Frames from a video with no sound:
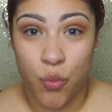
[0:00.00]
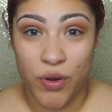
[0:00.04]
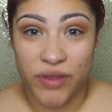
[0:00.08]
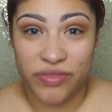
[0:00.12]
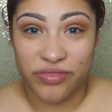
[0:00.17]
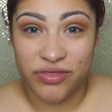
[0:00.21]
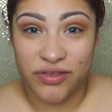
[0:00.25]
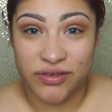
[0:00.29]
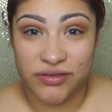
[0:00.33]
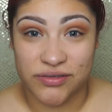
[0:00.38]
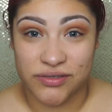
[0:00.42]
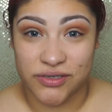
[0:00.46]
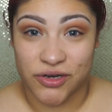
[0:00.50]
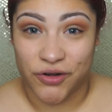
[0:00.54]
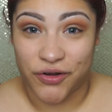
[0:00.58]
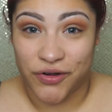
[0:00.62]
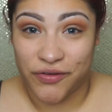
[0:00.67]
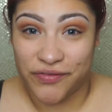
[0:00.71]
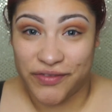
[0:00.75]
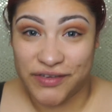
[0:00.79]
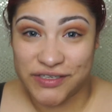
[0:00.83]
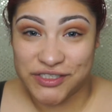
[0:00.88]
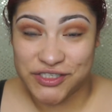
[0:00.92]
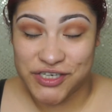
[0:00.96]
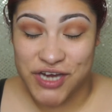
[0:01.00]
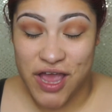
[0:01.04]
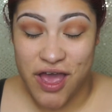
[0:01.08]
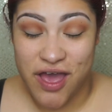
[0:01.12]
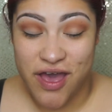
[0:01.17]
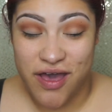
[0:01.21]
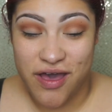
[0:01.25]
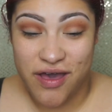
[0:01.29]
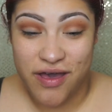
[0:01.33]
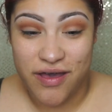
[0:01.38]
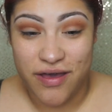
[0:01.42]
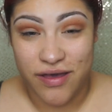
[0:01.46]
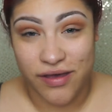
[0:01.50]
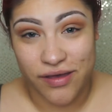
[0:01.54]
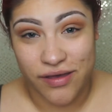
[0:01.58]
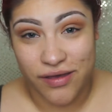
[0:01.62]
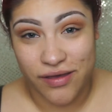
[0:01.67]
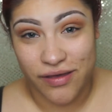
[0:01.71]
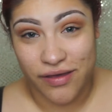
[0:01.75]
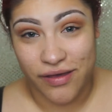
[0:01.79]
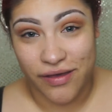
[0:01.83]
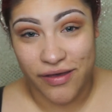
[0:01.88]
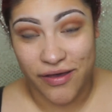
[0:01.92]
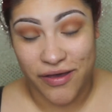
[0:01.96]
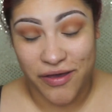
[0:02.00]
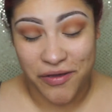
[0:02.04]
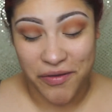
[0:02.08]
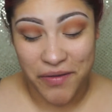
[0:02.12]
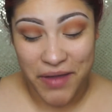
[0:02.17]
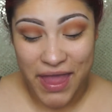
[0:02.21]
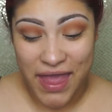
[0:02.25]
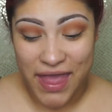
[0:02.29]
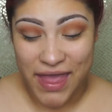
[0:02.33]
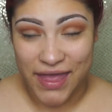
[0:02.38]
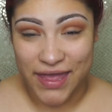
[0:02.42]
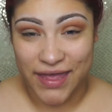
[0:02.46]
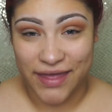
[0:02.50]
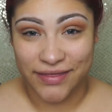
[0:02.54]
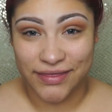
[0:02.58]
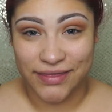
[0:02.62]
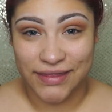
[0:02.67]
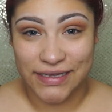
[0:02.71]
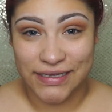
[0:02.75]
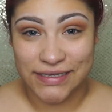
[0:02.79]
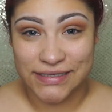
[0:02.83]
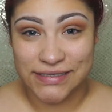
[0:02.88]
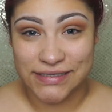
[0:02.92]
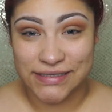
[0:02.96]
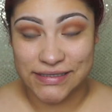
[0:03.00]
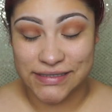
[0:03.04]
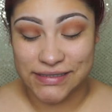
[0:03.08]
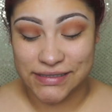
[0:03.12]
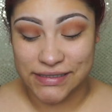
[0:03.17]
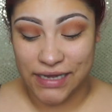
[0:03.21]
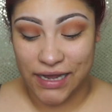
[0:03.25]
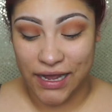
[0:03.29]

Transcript: with the start of the show, and this